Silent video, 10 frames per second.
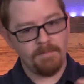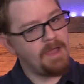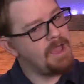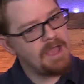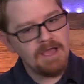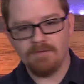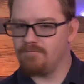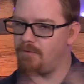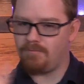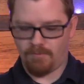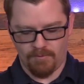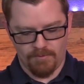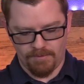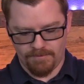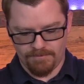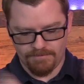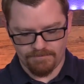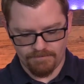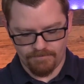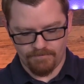nor pain
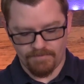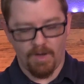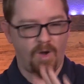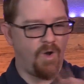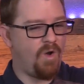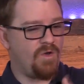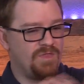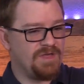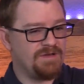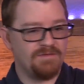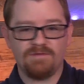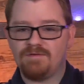anymore,